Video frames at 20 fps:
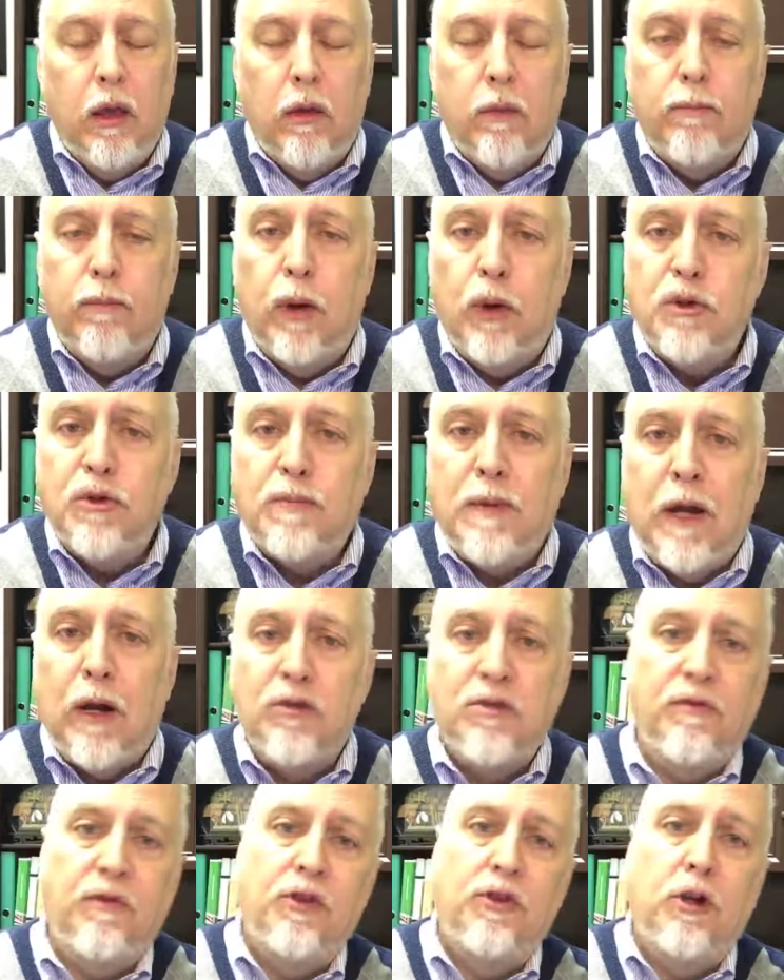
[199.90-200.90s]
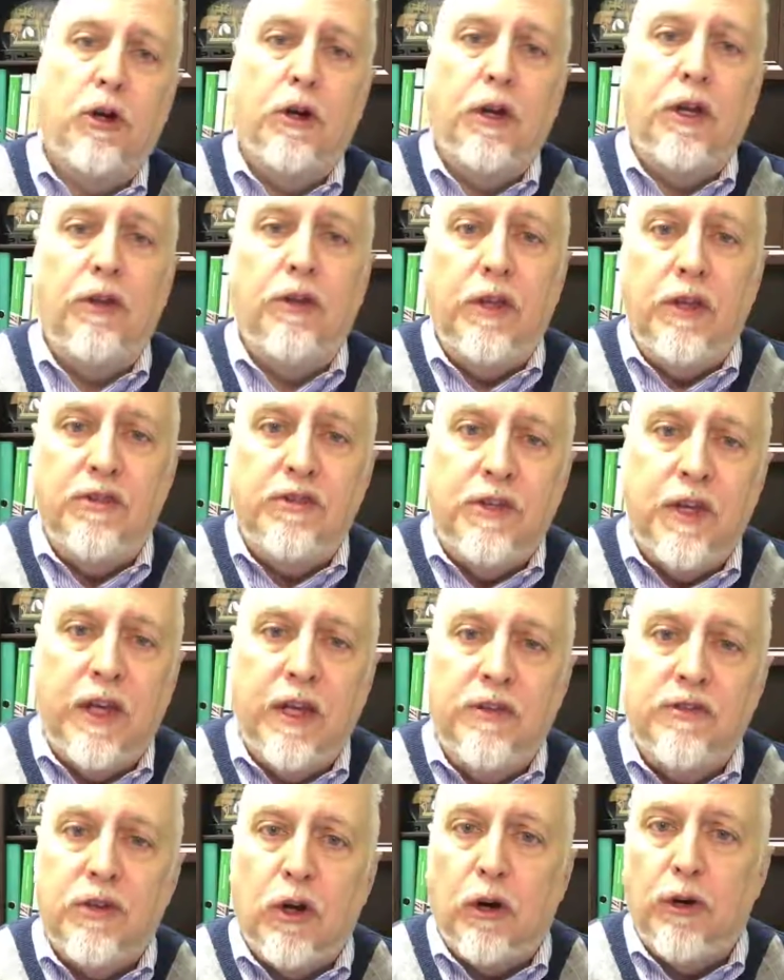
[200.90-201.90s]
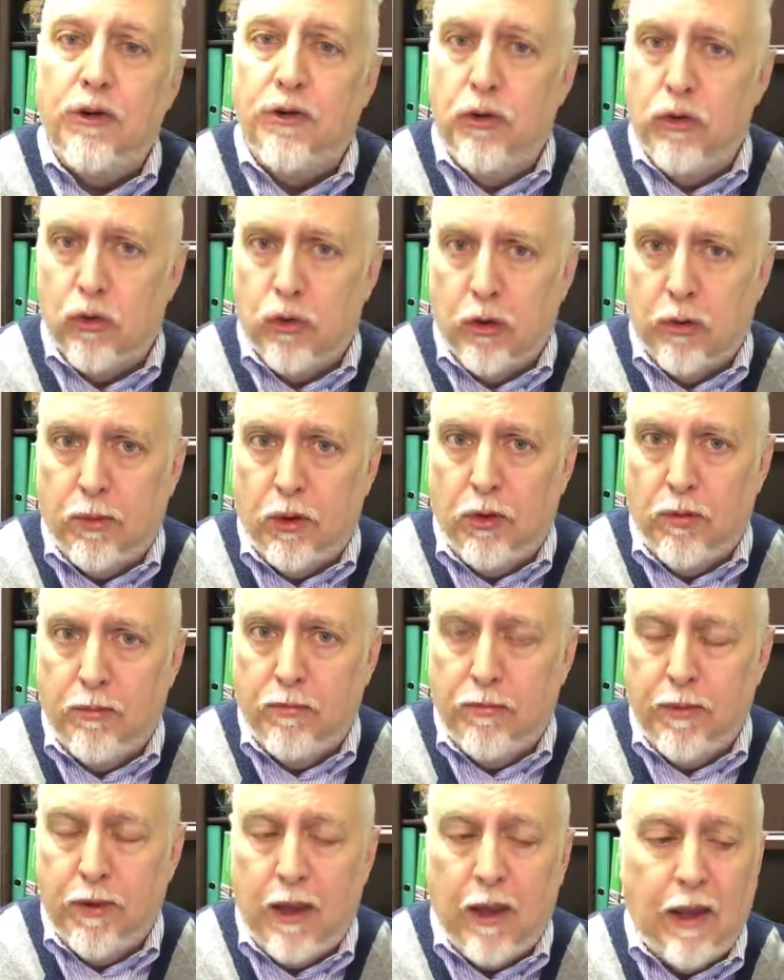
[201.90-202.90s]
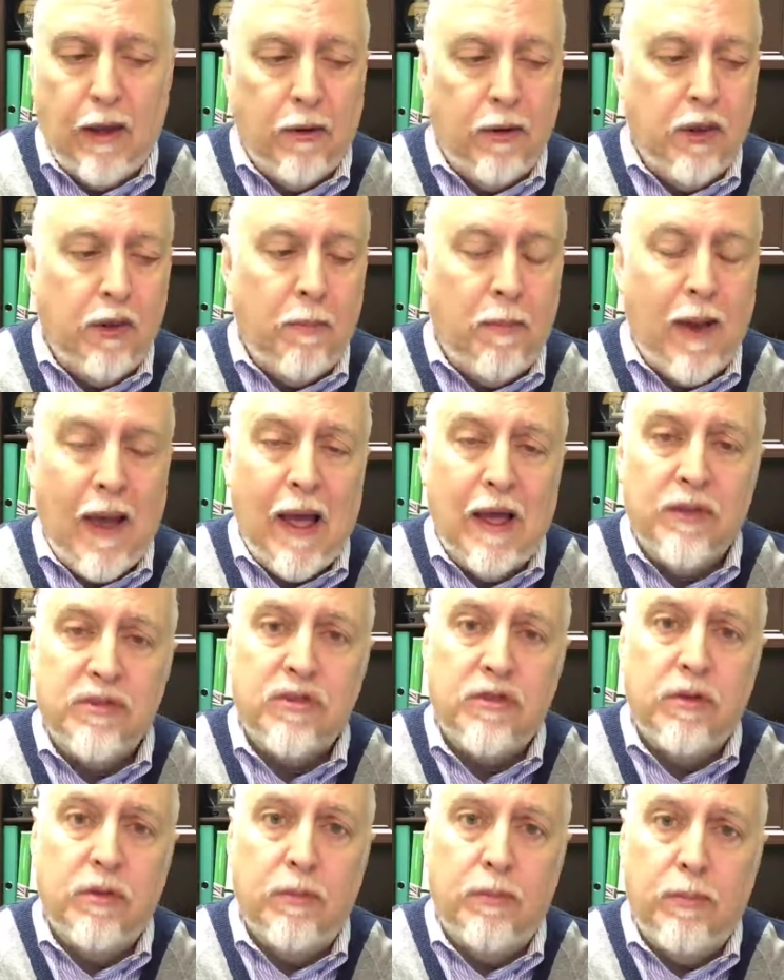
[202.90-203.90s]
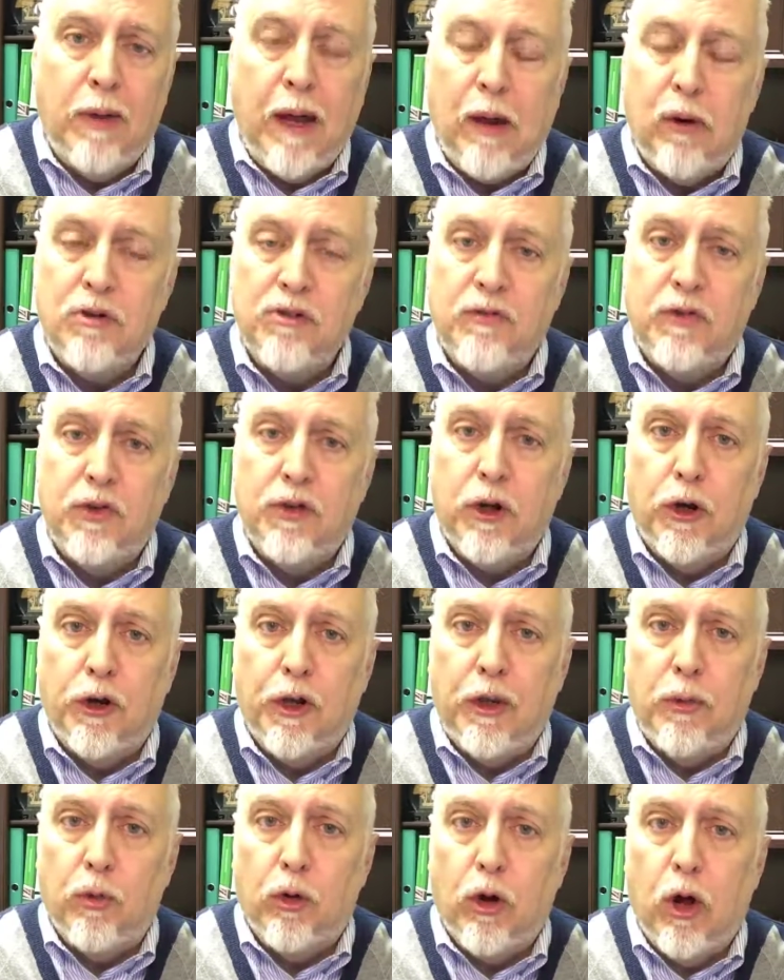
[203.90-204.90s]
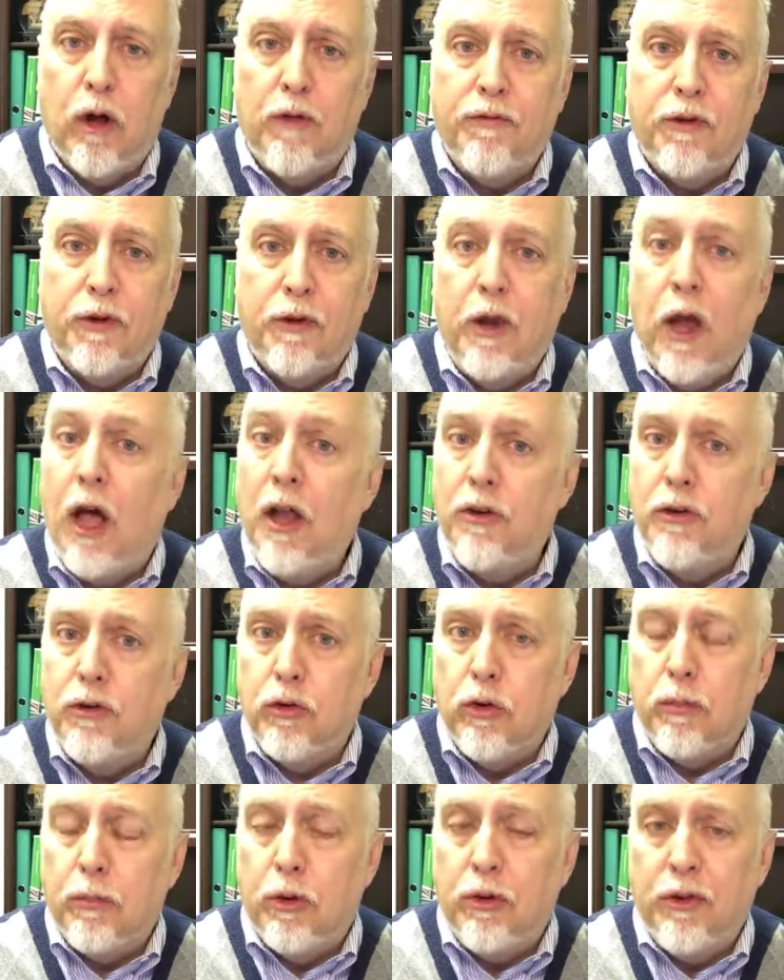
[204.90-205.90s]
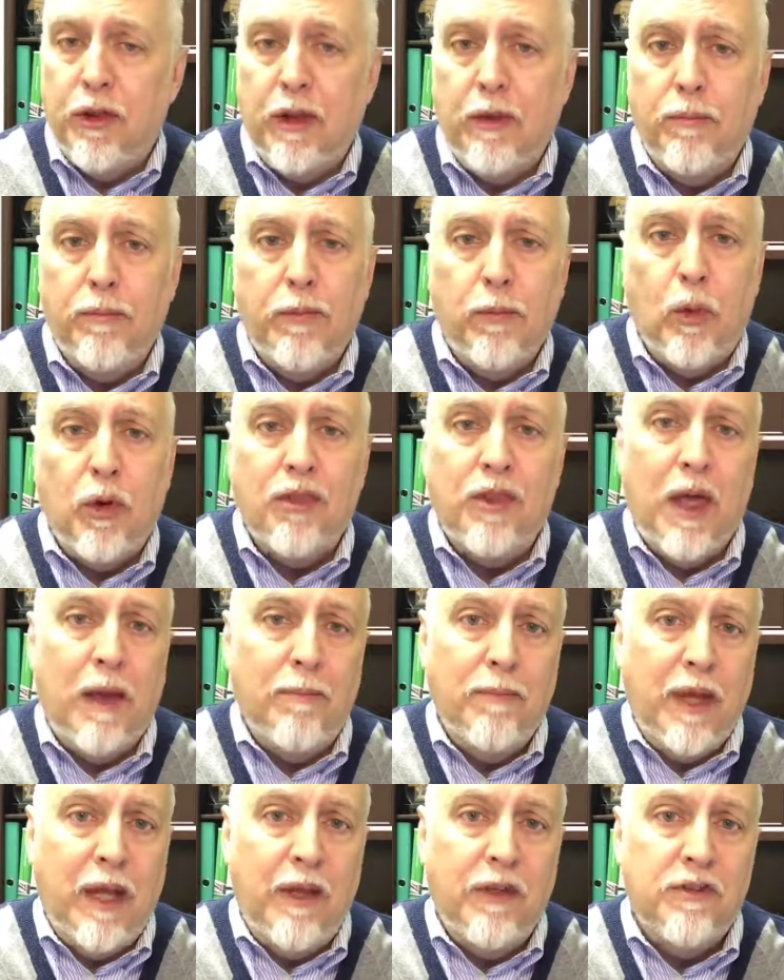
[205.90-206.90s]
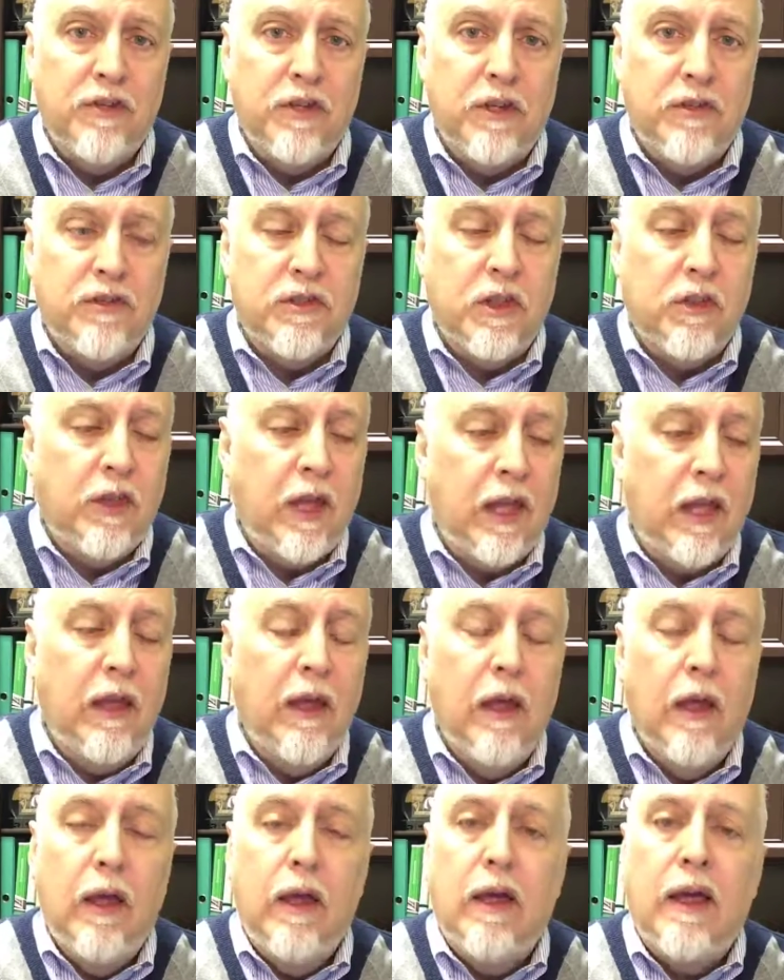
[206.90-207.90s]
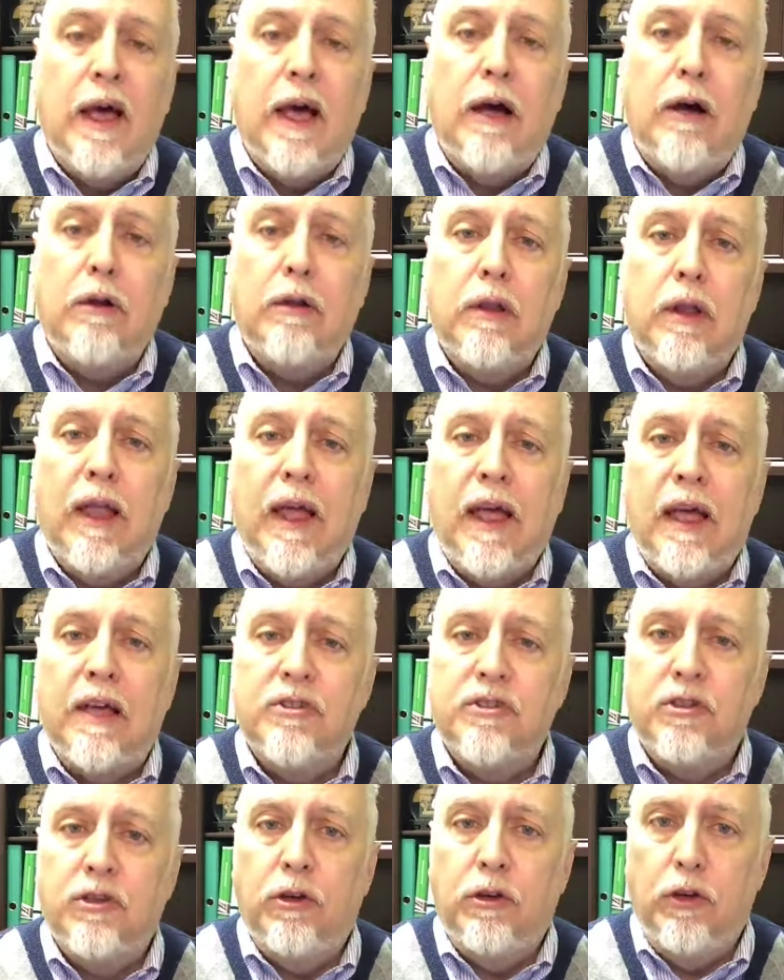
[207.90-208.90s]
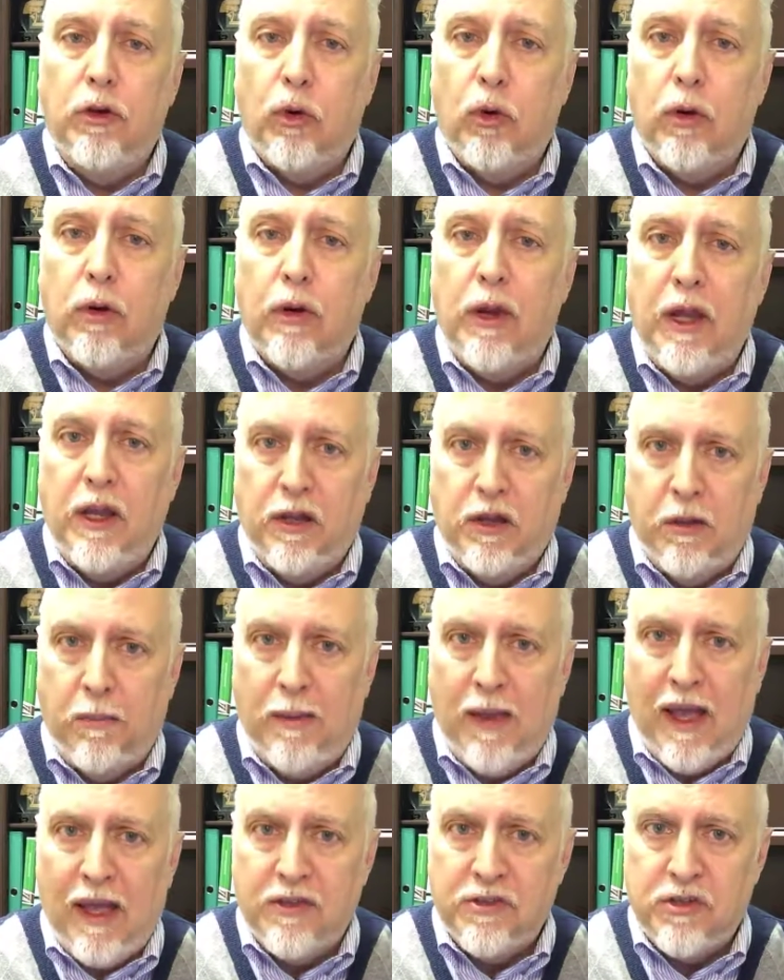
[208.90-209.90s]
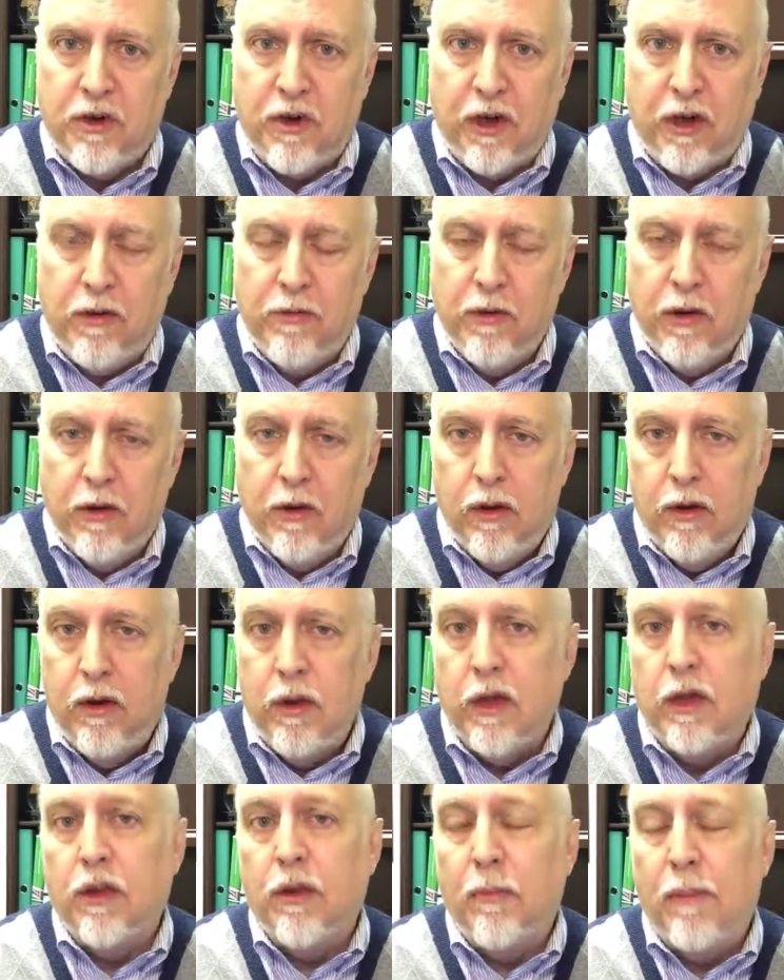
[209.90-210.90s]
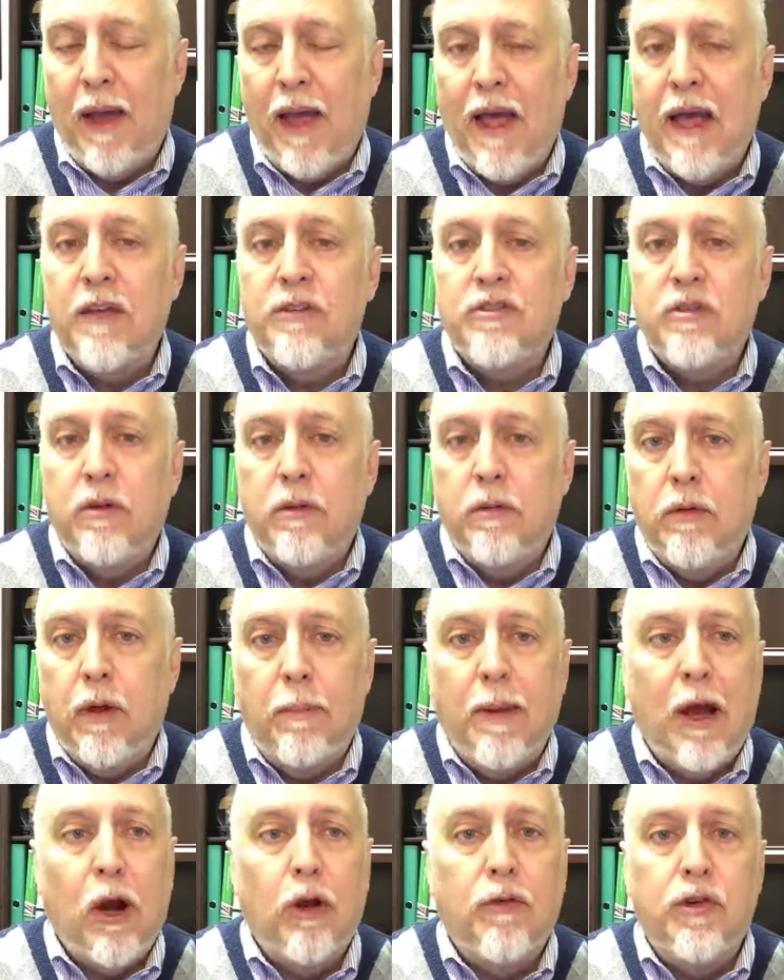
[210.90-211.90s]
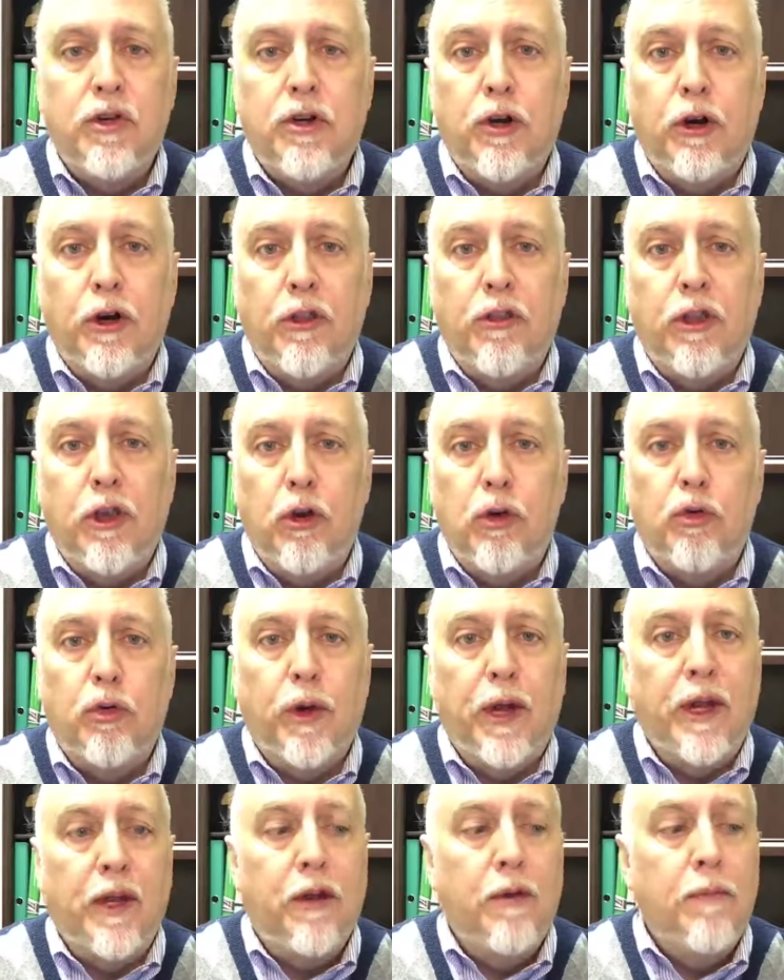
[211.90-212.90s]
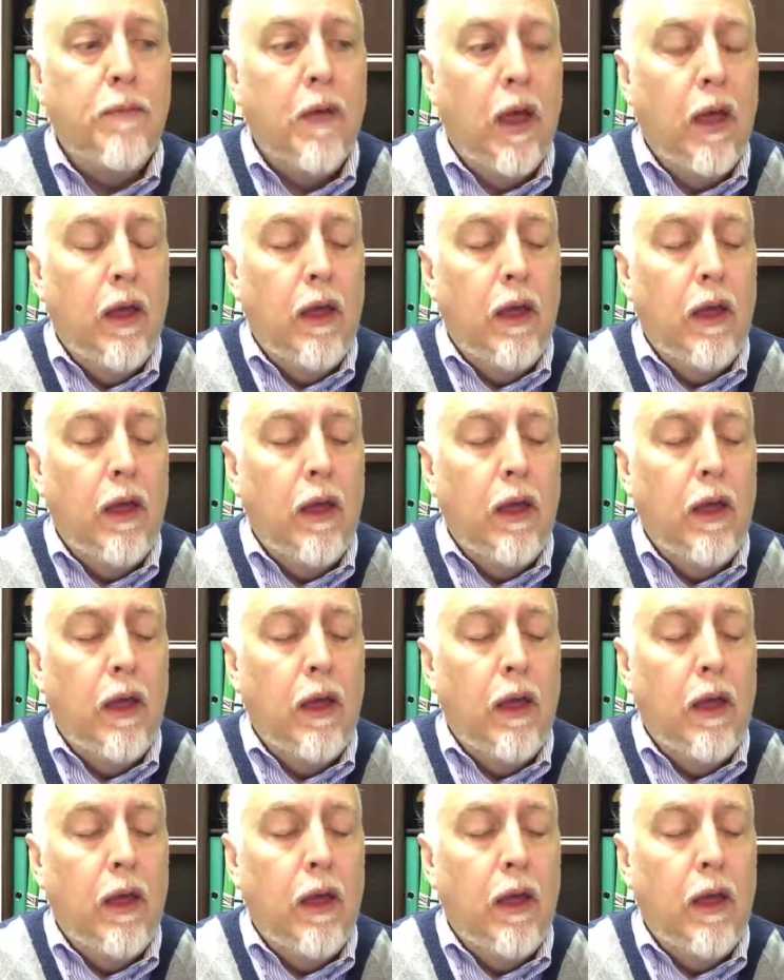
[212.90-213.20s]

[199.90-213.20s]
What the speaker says: Most powers of attorney these days are durable. Now, in the past, powers of attorney were often not durable. What that means is that they outlast your incapacity. In the past, a power of attorney that you created